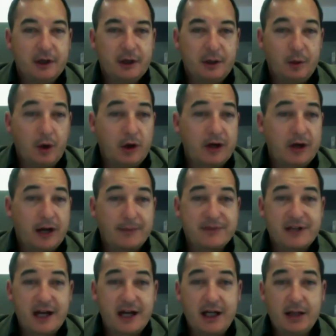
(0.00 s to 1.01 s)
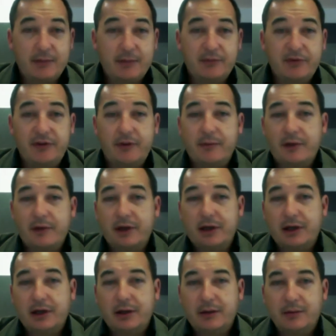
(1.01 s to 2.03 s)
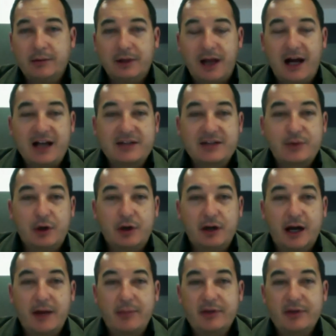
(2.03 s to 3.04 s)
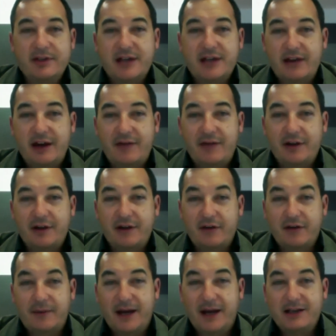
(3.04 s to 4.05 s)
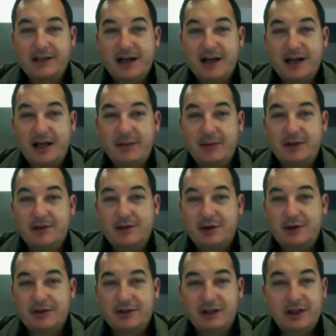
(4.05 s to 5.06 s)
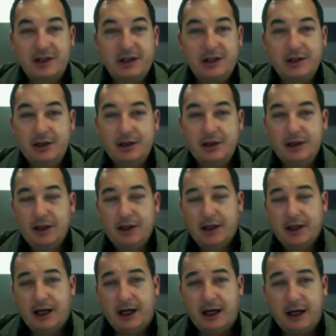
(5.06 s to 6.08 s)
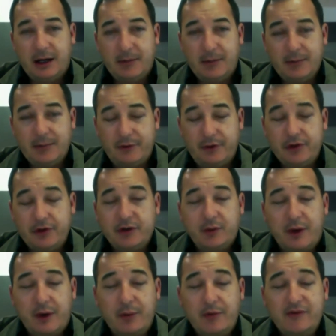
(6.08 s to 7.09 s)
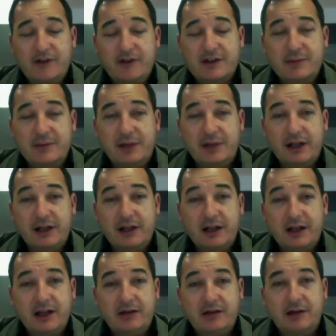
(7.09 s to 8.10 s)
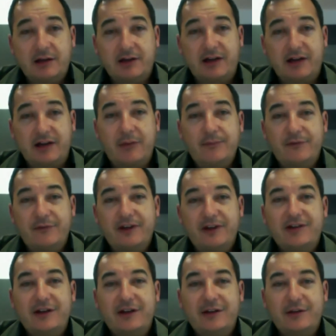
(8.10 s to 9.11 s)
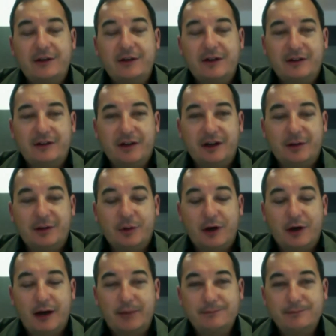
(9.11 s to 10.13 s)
World Cup stadiums, from the last World Cup in South Africa for the main stadium in Salt City, through to the one we've just completed in Natal for this World Cup.